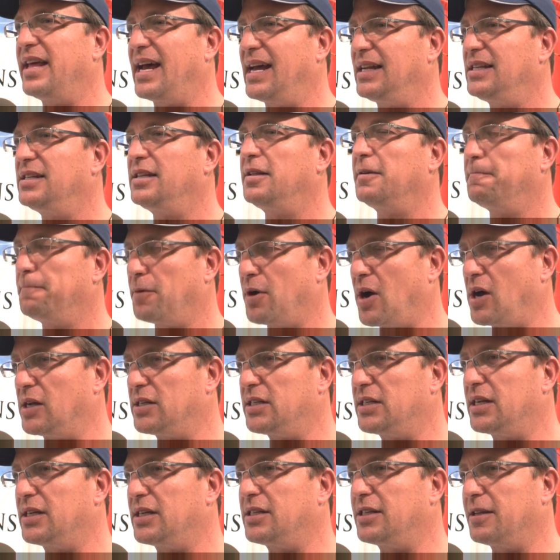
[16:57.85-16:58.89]
that's the
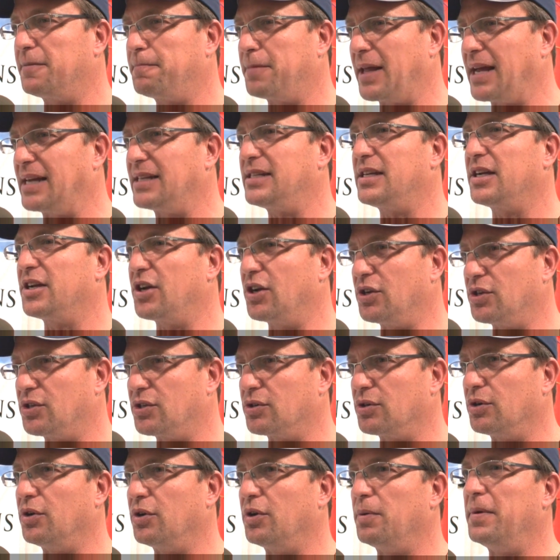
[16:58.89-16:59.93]
process that plastic goes
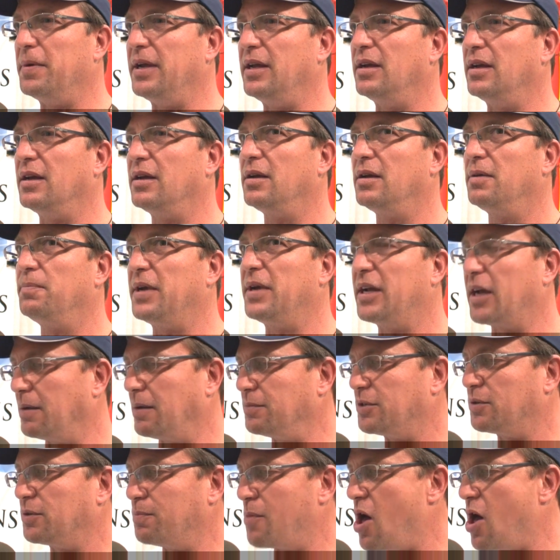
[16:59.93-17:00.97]
through to be
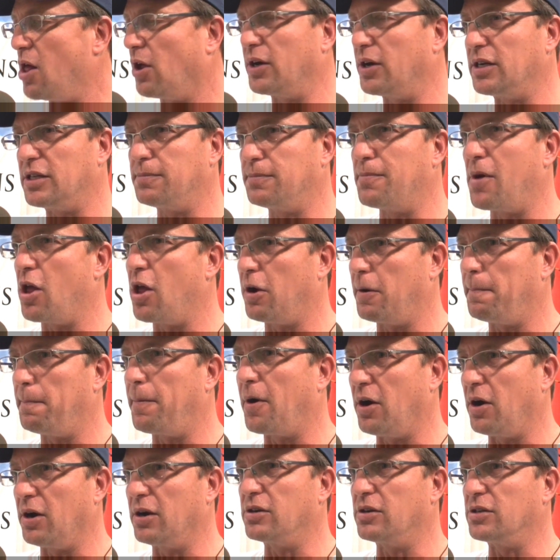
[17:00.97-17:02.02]
become smaller and smaller
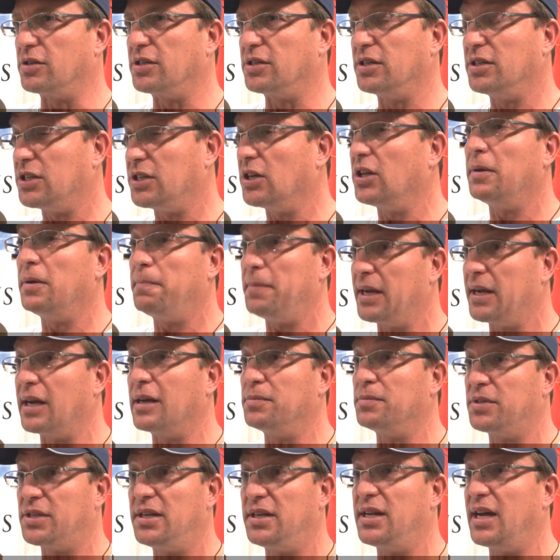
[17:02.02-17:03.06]
particles until it
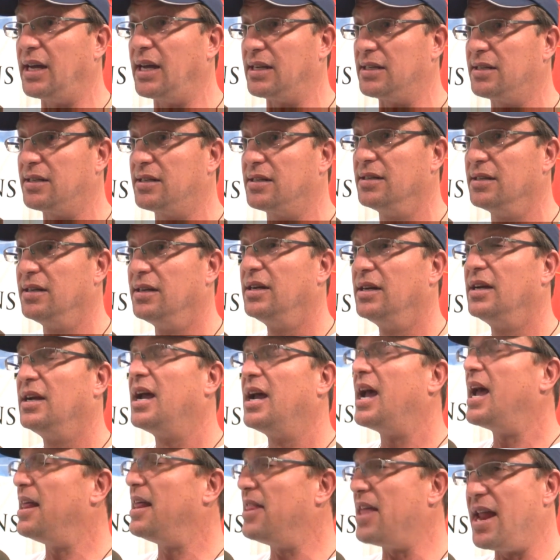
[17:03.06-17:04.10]
becomes a dust,
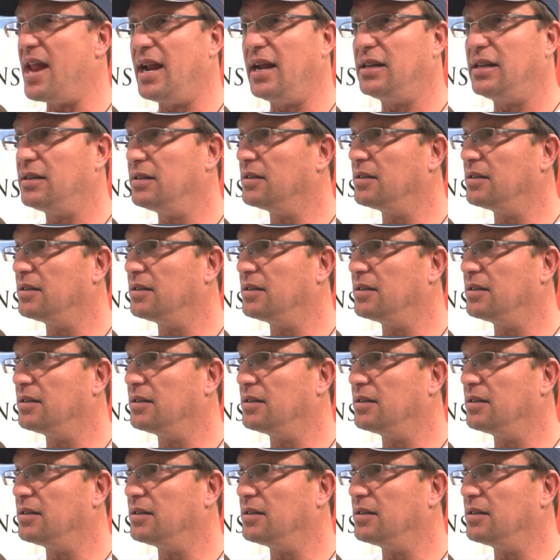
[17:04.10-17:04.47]
and then it